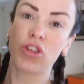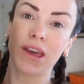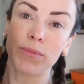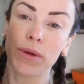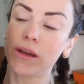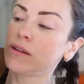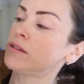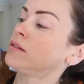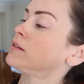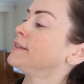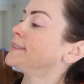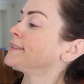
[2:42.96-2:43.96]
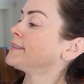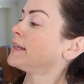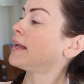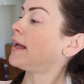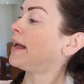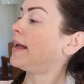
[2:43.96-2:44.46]
J-Bot,
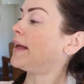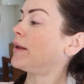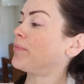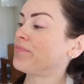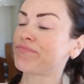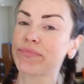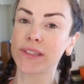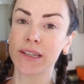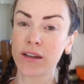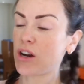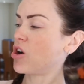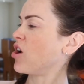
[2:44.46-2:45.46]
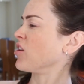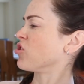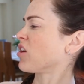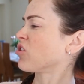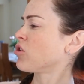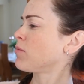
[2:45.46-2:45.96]
or a
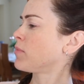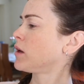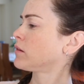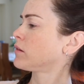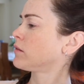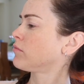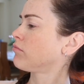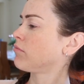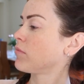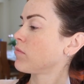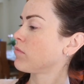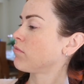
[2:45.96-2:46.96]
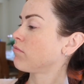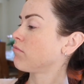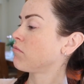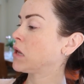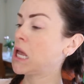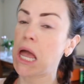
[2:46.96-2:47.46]
Jajibot.
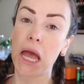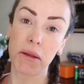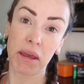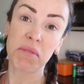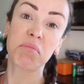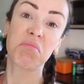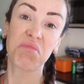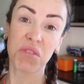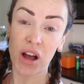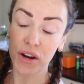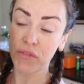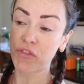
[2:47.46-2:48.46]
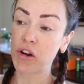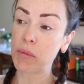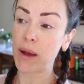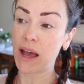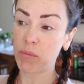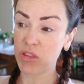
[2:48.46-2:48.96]
Anyway, got it
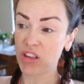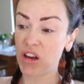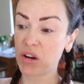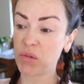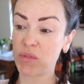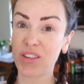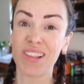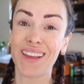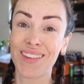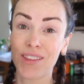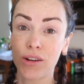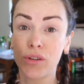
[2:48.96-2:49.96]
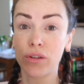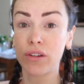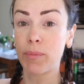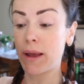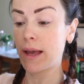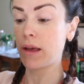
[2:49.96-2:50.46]
from Amazon, was less than
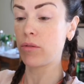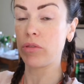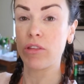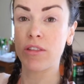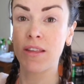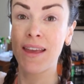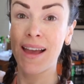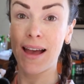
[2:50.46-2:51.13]
£100.